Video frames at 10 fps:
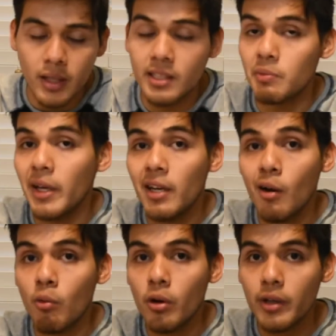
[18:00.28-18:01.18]
This may
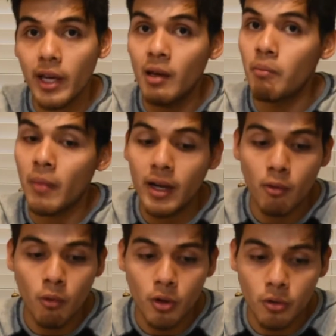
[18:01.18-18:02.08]
not work, it
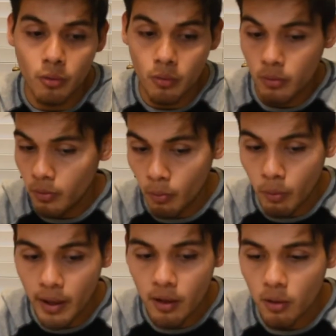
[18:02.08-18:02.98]
might work
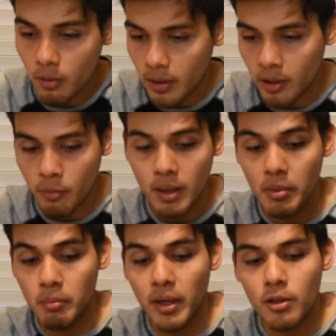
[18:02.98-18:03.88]
well. There may
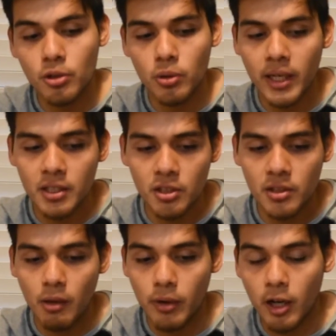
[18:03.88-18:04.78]
be better strategies
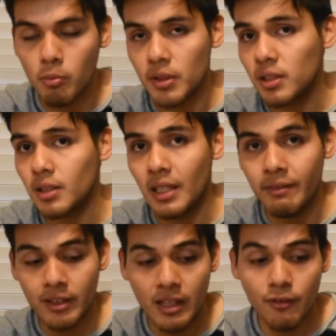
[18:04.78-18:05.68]
that would help us
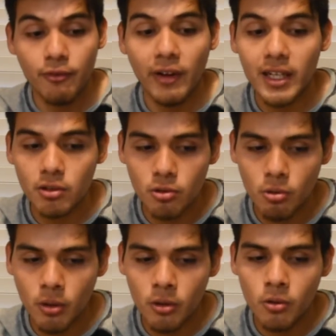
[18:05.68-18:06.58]
even get faster
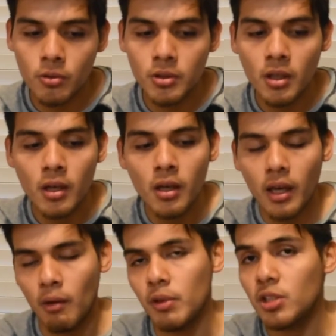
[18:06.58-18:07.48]
to our goals.
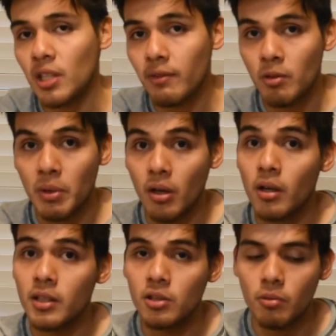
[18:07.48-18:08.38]
And we just have to be
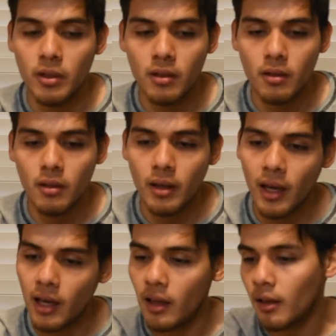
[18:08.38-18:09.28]
honest with,
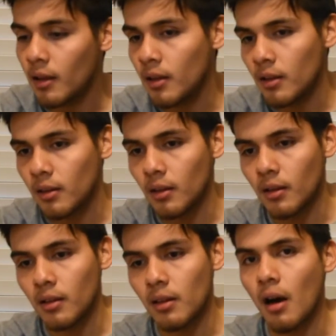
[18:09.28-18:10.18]
hey,
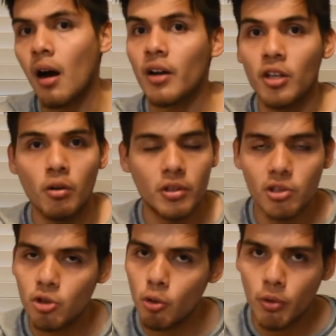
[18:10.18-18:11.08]
the audio is
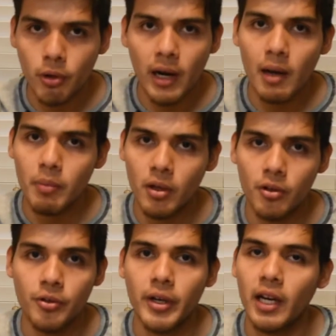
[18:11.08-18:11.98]
super crappy
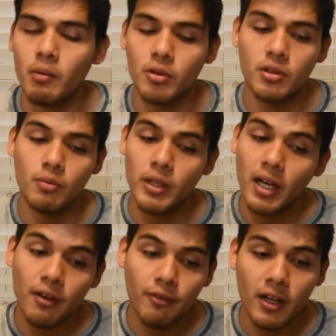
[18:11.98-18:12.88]
on your cameras. We
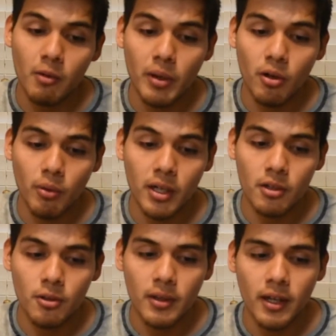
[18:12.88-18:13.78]
got to find a better way to
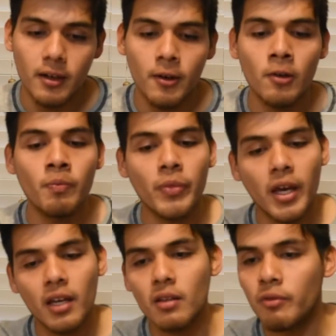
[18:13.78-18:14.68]
do that.
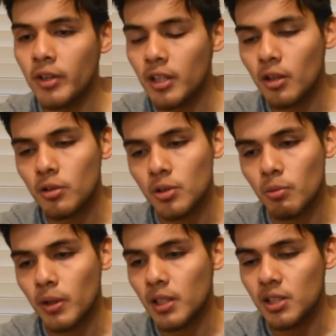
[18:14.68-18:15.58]
Hey, the videos are
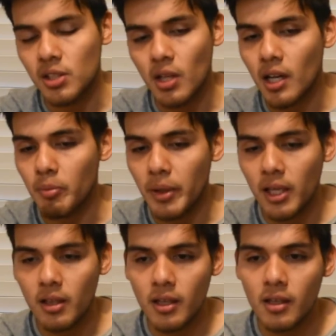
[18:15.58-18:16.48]
really just not
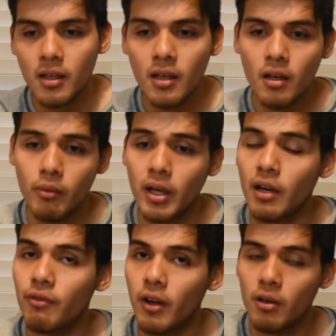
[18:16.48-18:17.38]
appealing. We got
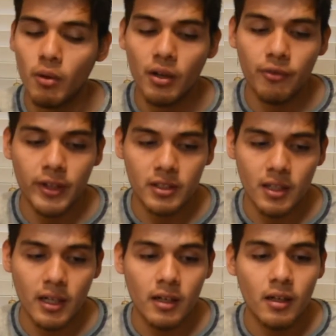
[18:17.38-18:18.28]
to find a way to fix
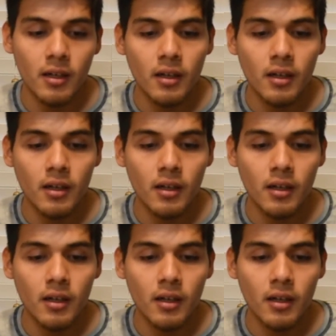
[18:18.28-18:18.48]
that.